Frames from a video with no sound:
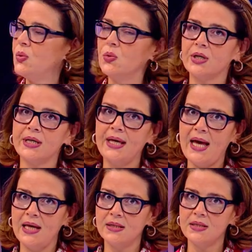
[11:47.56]
or
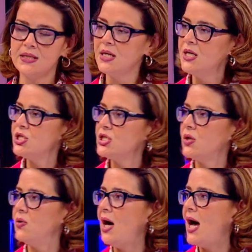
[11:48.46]
can't.
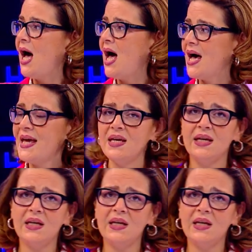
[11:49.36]
So I